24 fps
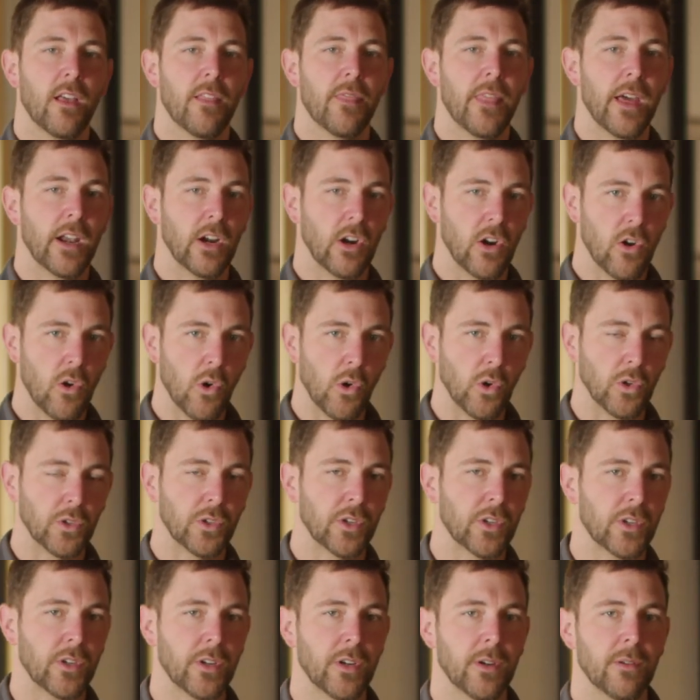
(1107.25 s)
that are
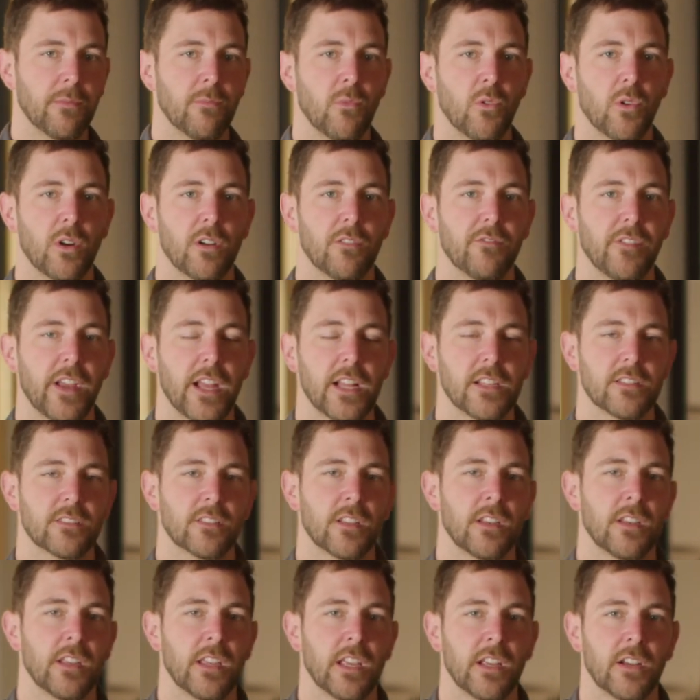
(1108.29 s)
older and more advanced
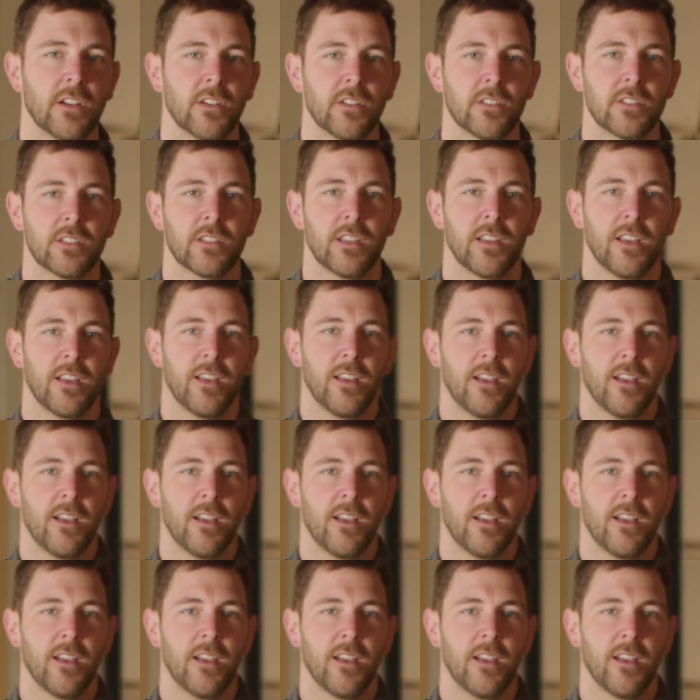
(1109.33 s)
in years,